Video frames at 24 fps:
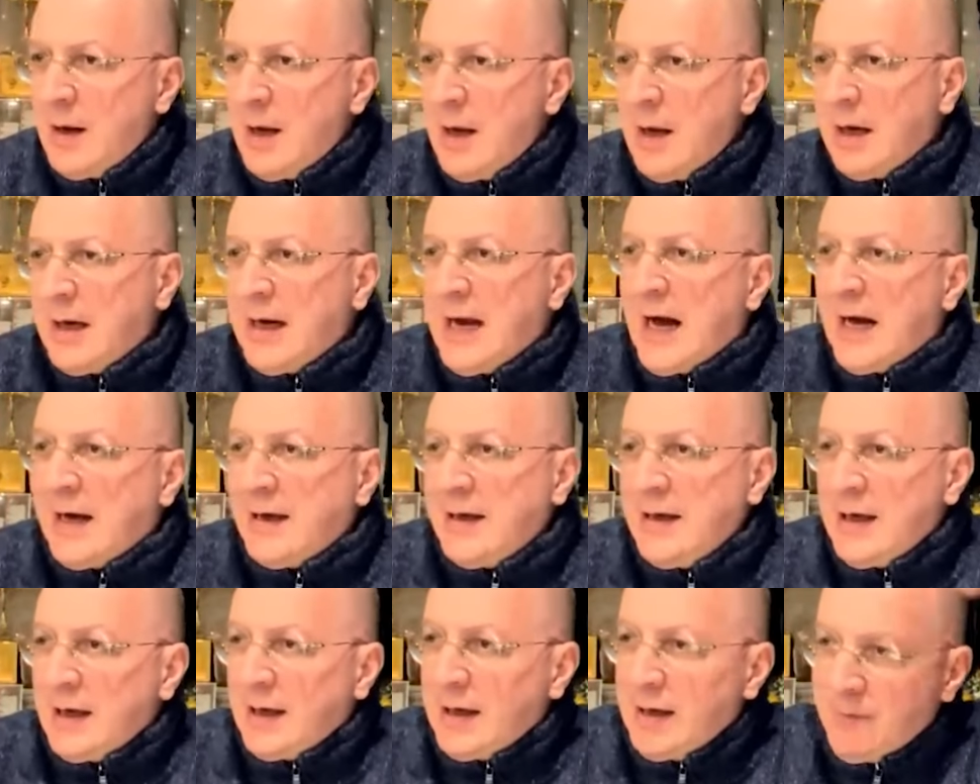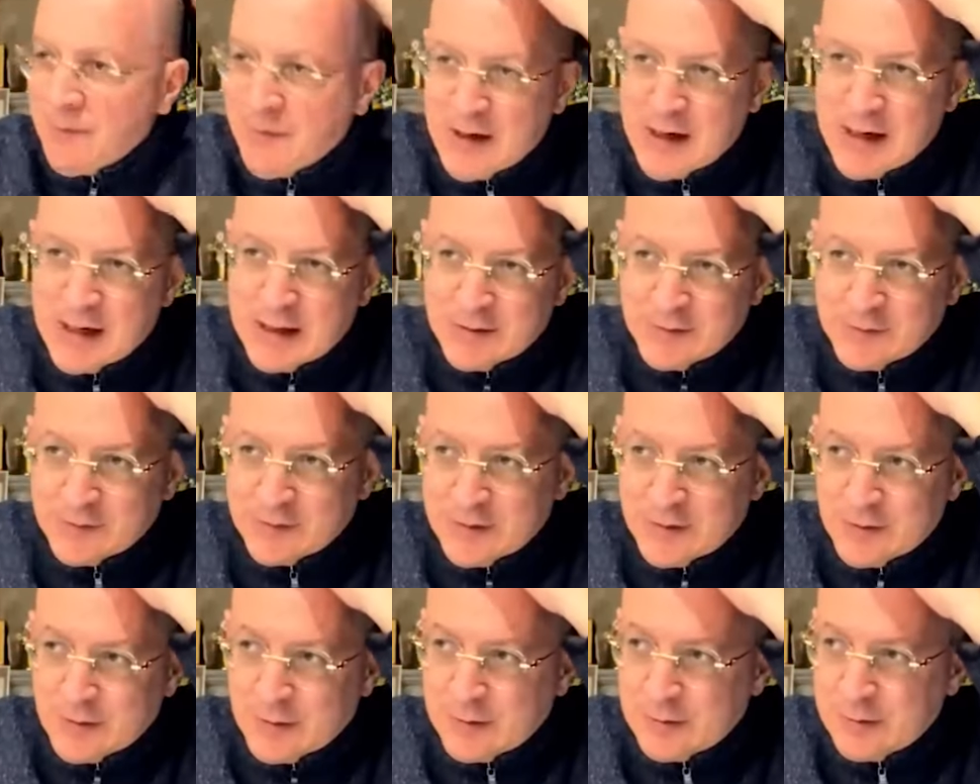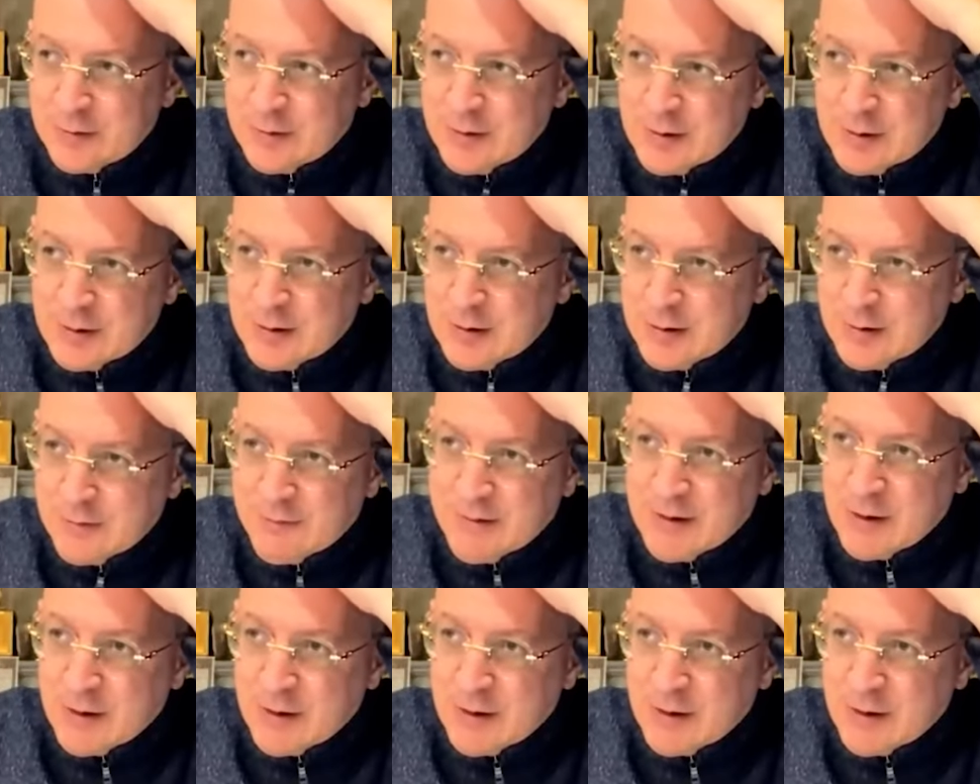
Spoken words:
But think of a Catholic church from Hong Kong, or